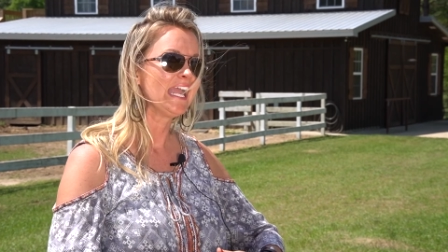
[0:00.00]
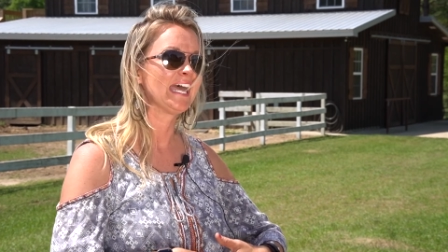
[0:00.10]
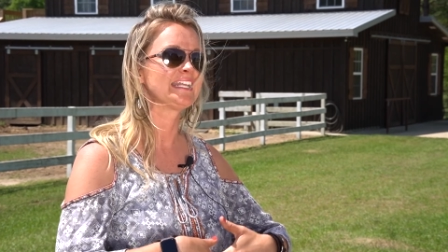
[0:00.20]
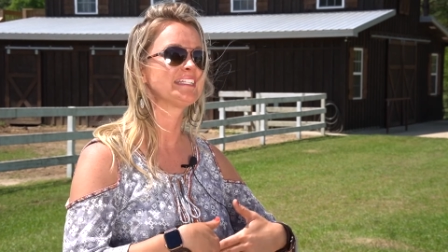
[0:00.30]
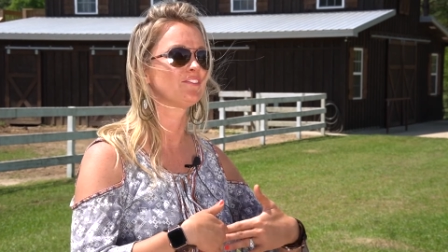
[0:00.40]

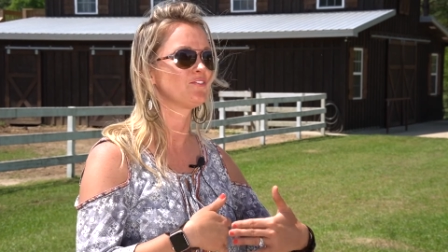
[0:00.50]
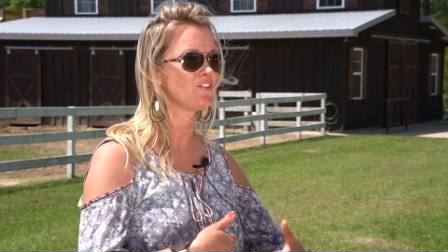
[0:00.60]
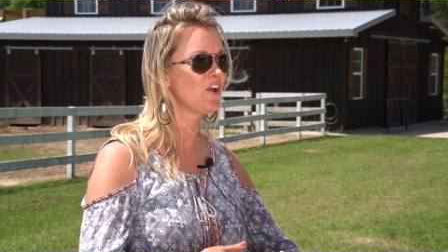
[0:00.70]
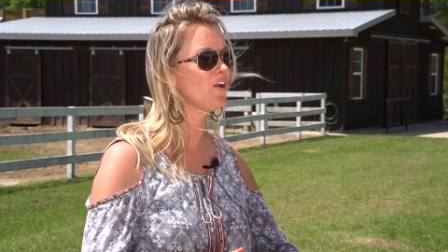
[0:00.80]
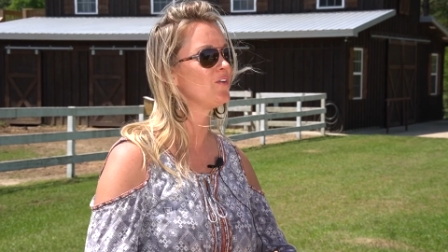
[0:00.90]
And I still
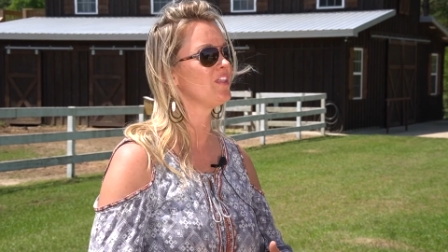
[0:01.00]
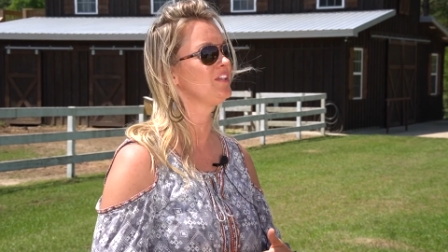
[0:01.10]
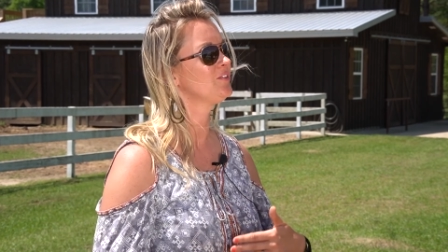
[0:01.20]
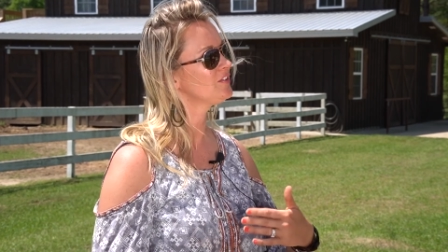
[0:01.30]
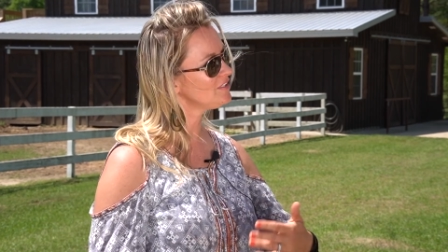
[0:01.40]
know that
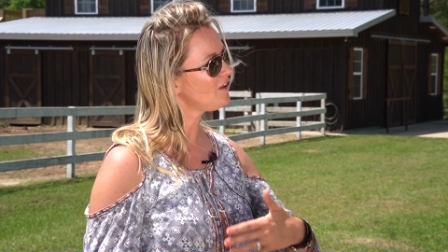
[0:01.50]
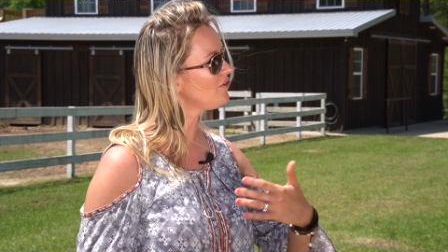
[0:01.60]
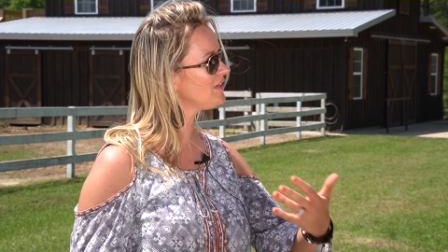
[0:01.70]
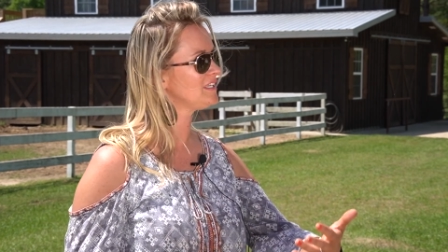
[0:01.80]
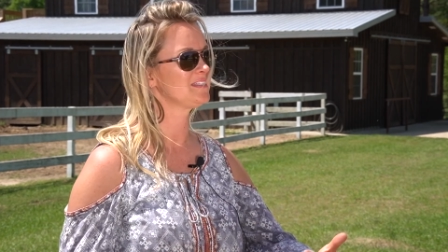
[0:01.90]
you couldn't
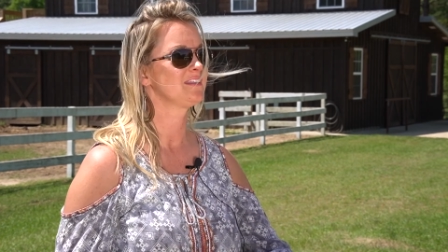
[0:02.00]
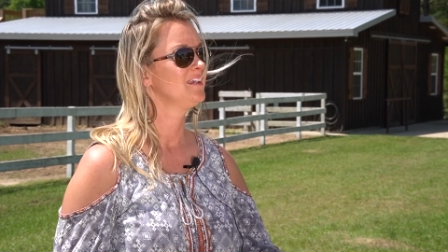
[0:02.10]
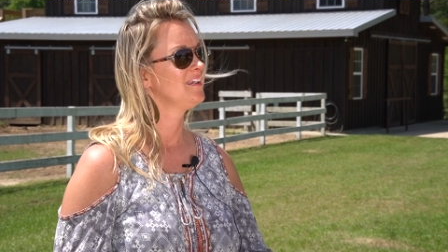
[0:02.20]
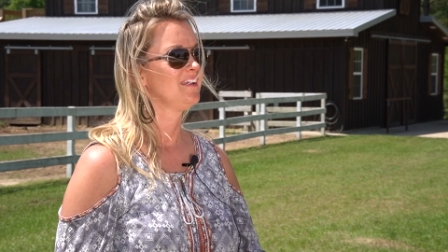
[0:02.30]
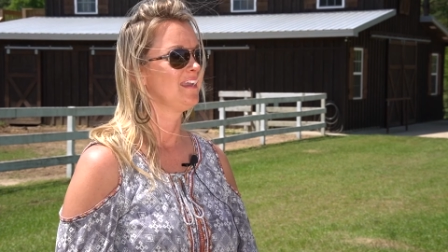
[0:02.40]
always,
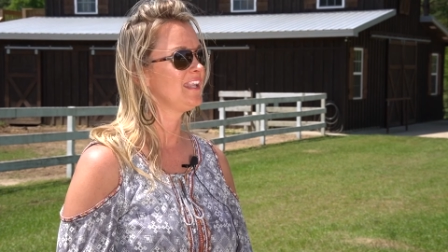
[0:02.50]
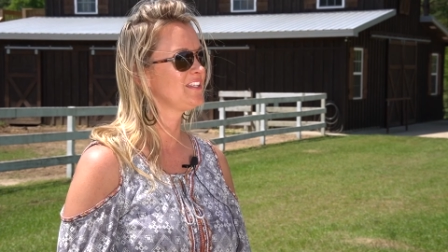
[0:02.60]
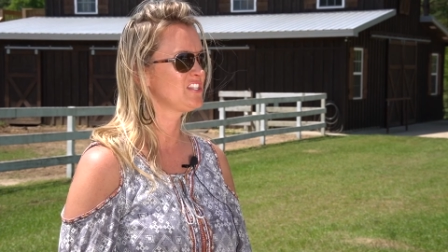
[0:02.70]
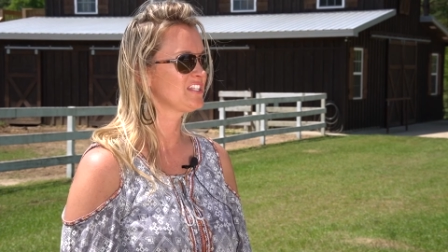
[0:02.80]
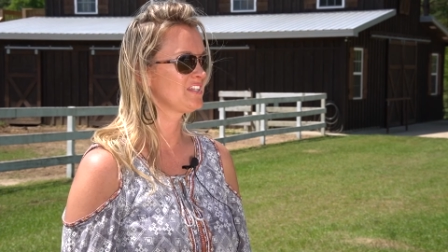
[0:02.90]
and
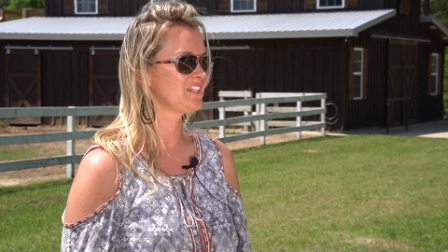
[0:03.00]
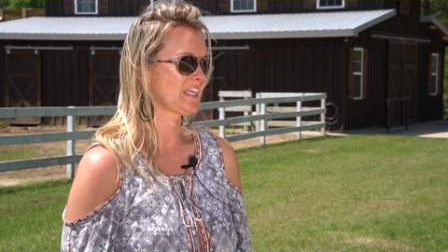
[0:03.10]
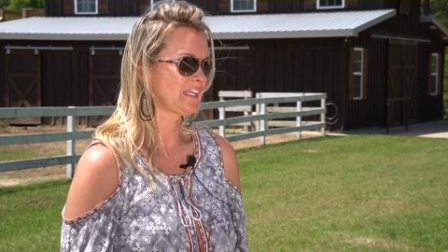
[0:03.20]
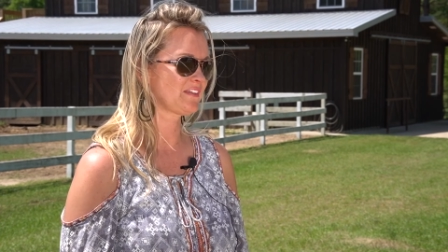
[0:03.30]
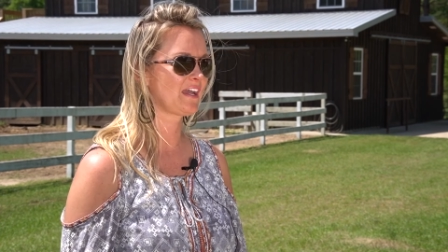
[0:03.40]
it's just this,
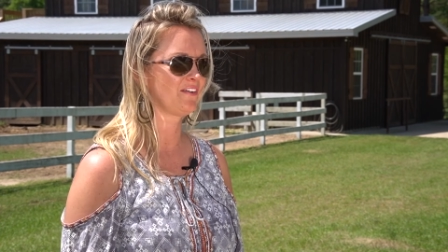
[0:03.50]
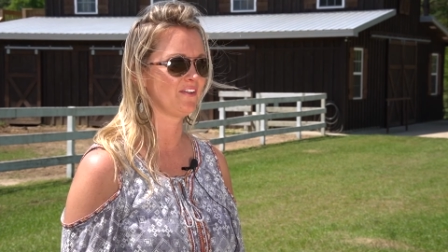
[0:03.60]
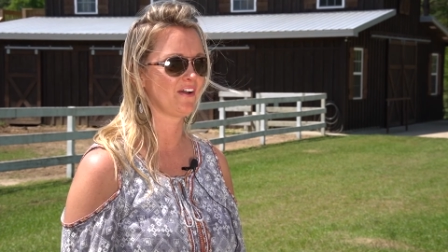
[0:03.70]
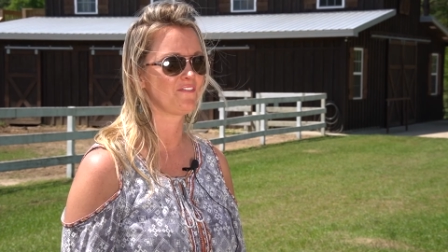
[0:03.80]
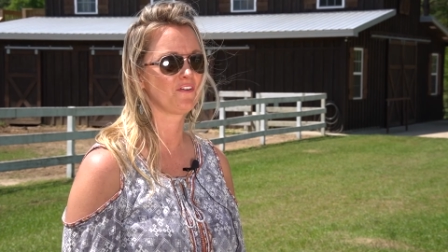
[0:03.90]
I, don't
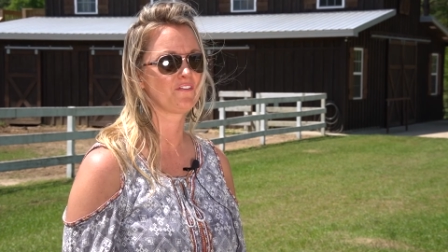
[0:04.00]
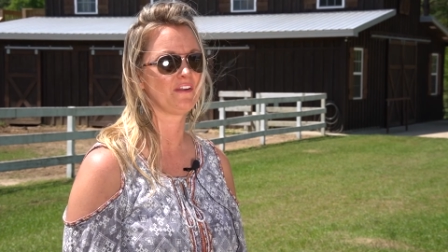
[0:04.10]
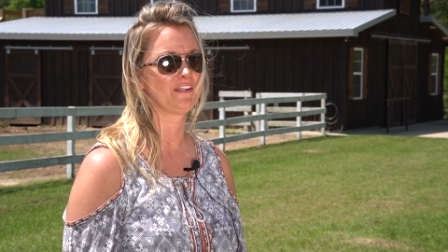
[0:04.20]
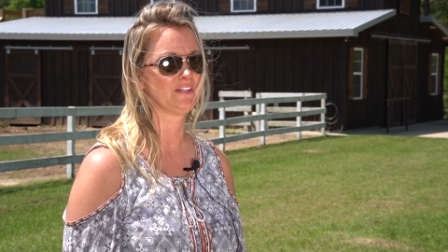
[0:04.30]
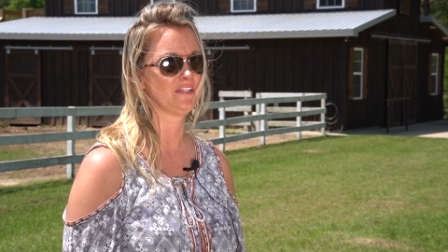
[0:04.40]
know, I feel
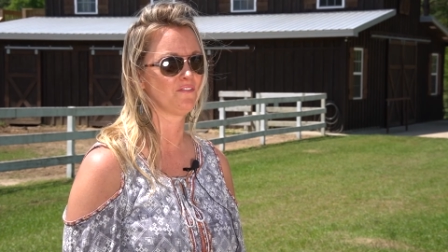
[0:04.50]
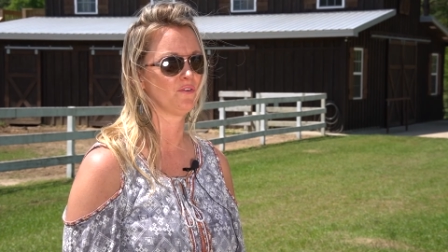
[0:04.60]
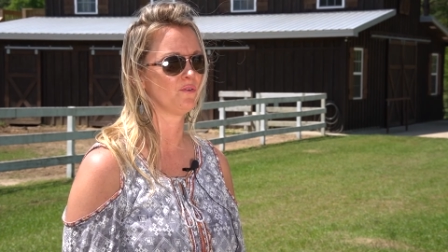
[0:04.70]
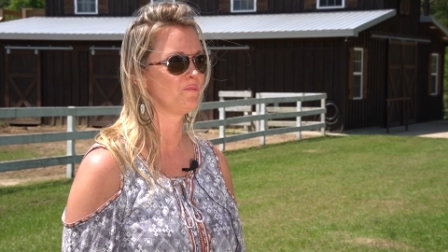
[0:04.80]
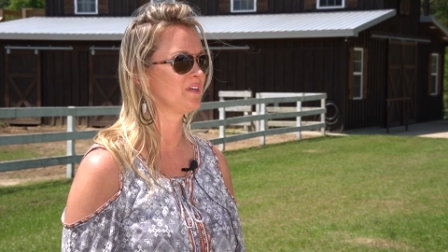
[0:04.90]
very
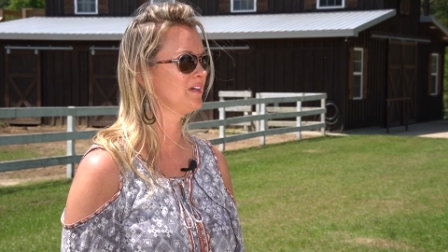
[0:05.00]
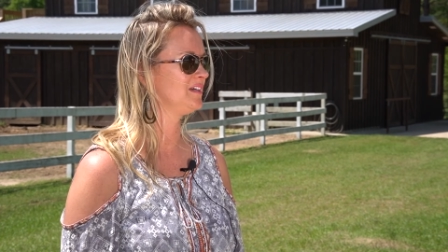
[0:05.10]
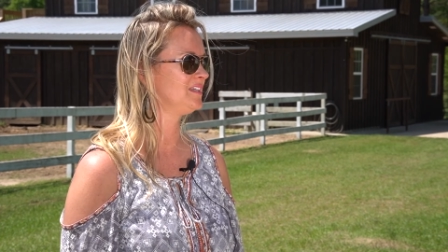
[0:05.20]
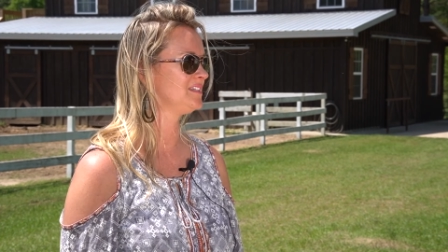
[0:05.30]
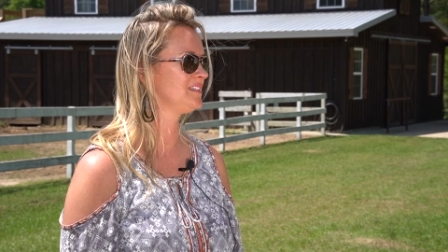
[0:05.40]
grateful
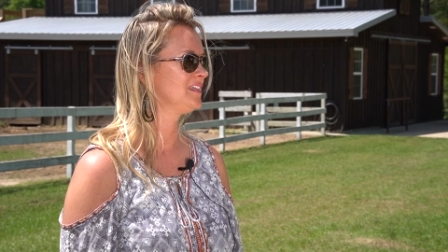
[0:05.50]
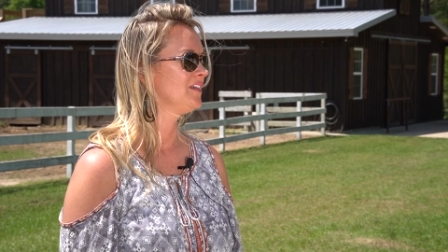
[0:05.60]
because